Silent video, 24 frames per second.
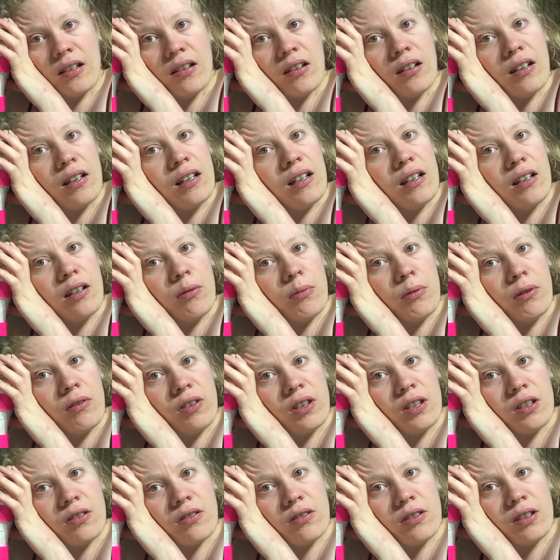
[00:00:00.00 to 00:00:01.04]
I hope you've
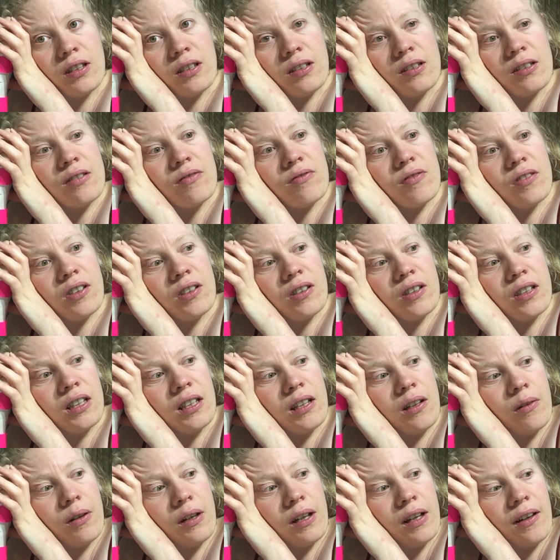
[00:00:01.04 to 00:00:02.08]
enjoyed this vlog
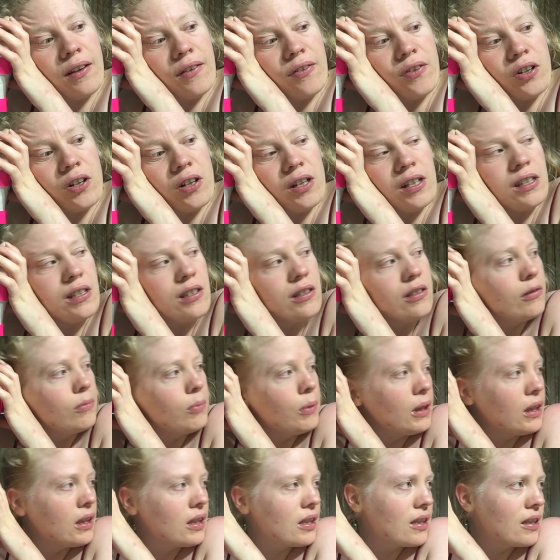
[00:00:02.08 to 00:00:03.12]
anyway. I've tried to do a
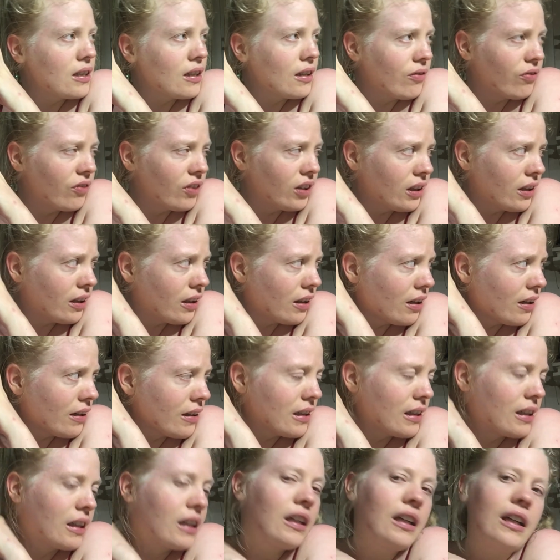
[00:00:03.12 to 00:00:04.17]
bit of stuff in it as
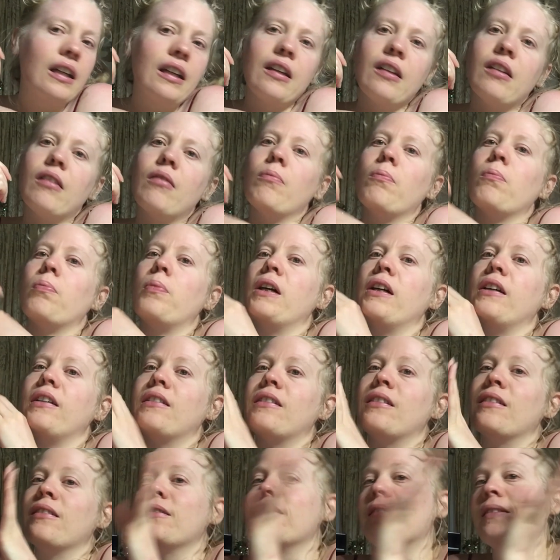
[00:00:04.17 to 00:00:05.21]
I can,
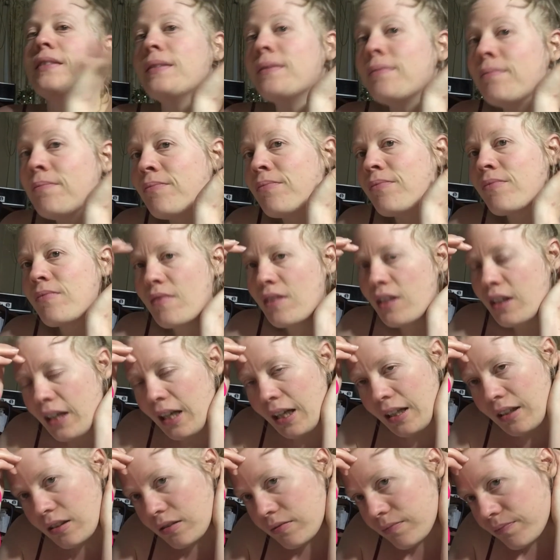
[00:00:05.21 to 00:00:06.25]
but
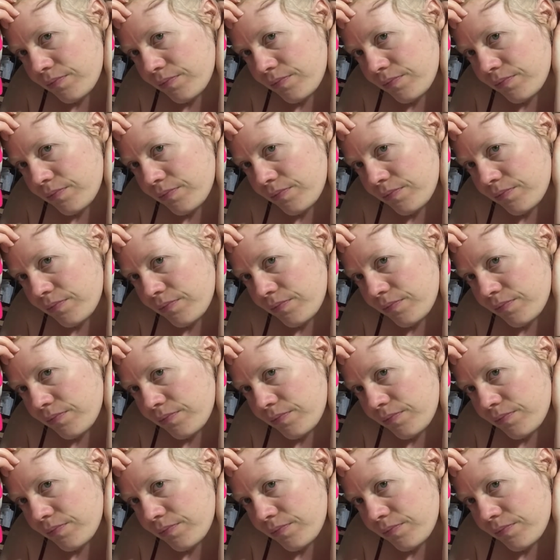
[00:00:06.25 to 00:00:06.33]
yeah,